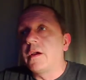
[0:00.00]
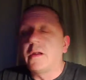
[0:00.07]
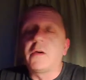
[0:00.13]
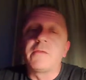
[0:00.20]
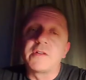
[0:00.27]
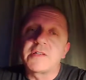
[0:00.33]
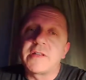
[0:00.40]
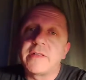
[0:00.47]

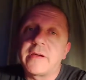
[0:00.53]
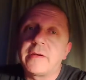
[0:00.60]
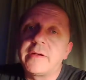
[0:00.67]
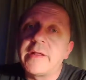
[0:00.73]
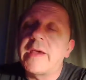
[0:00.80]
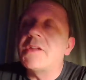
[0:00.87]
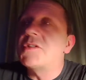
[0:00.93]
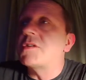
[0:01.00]
obviously they're a
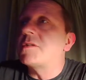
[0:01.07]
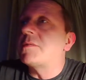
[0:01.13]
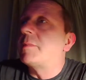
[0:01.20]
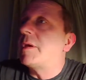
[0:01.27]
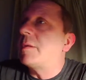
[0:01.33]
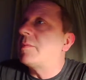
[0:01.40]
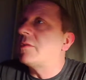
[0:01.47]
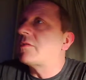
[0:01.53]
danger to
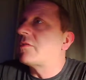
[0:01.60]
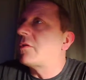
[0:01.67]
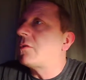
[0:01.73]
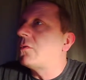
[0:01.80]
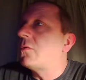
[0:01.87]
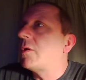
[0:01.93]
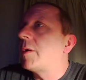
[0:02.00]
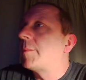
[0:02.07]
people.
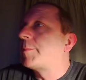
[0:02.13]
So